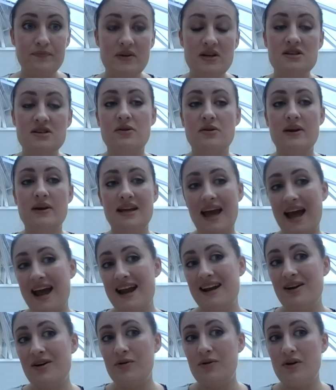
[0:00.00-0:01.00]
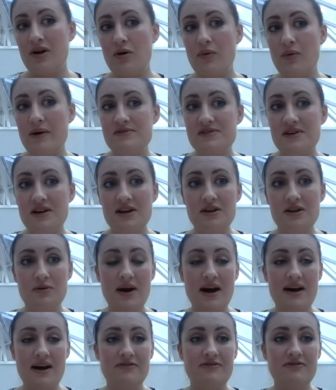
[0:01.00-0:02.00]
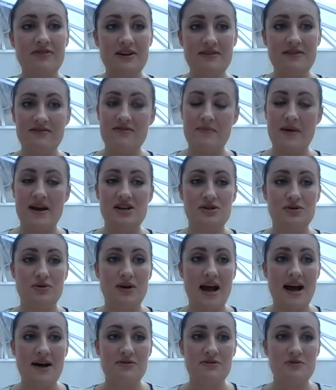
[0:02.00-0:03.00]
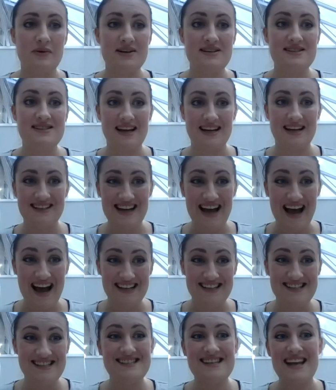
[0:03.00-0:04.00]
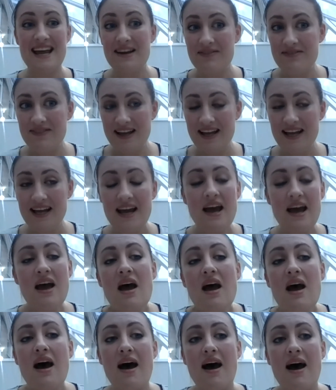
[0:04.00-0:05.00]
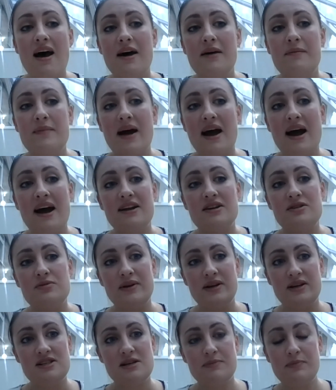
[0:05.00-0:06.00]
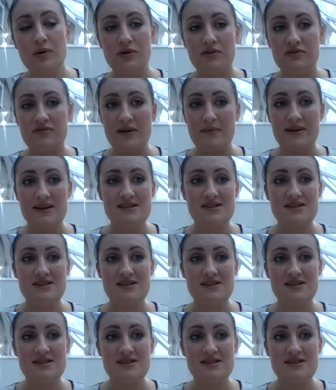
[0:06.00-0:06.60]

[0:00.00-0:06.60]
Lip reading: So again, on our website you'll have full information on how to buy second-hand safely, and we support families.